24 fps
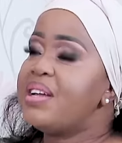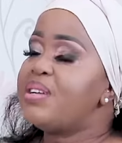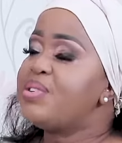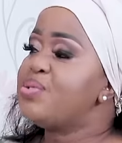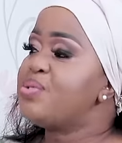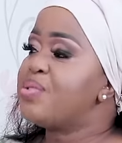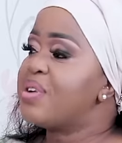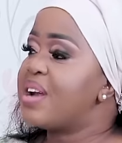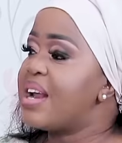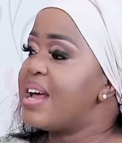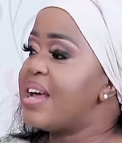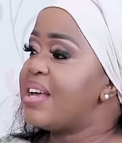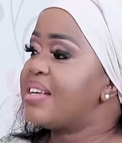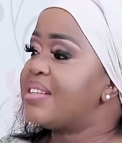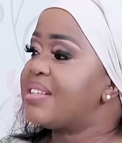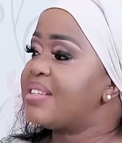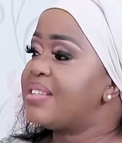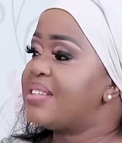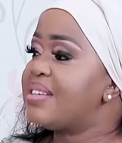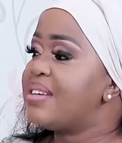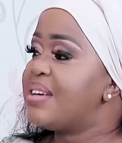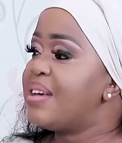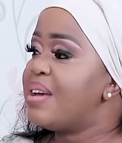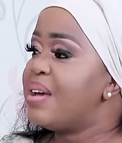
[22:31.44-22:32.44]
there to
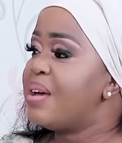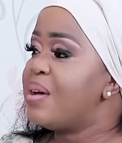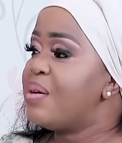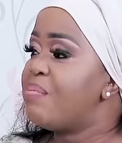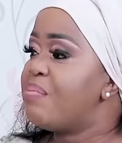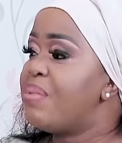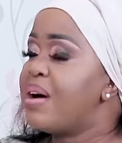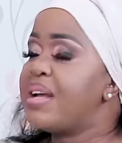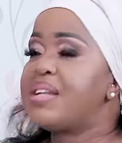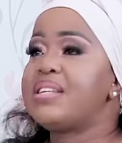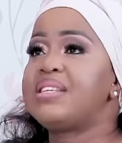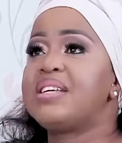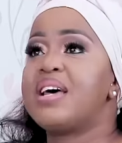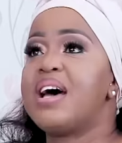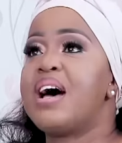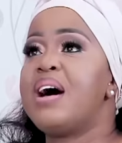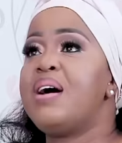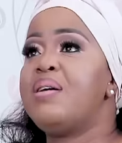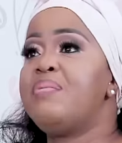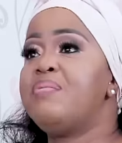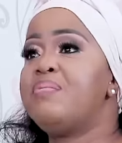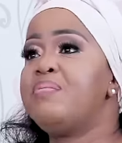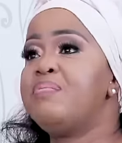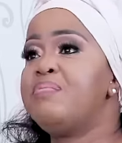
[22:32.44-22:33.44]
rest. But
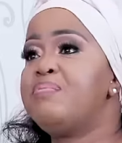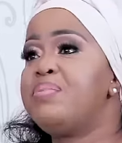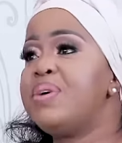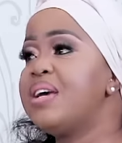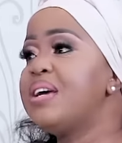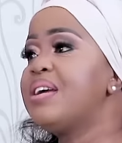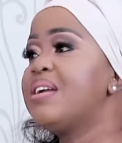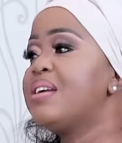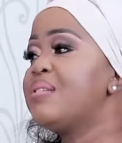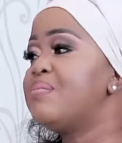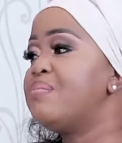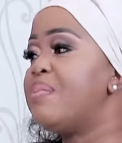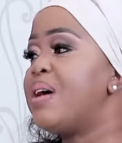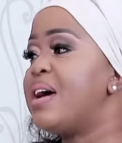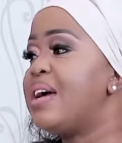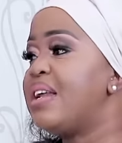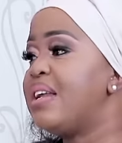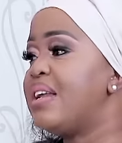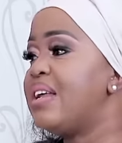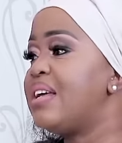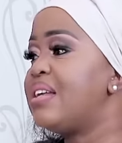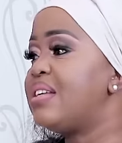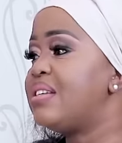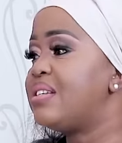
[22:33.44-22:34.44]
I'm being
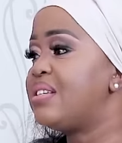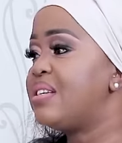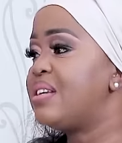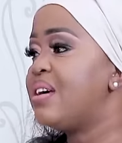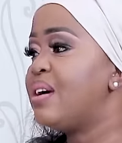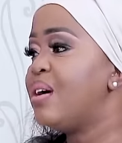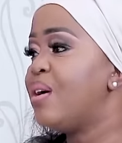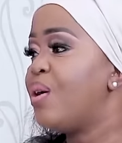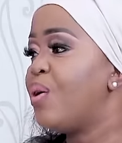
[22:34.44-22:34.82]
reminded